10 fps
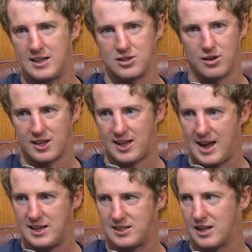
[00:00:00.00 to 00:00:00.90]
He's got the
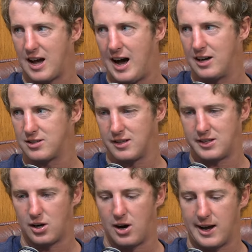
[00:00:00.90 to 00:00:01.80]
keys to the castle at
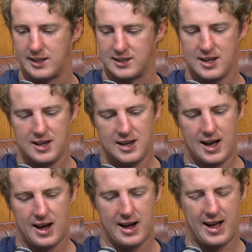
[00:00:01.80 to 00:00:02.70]
the Tigers.
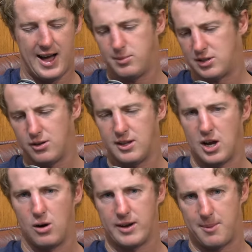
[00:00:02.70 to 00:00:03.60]
Uh, absolutely
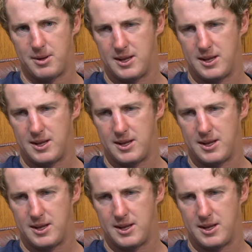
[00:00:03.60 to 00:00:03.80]
hold happy.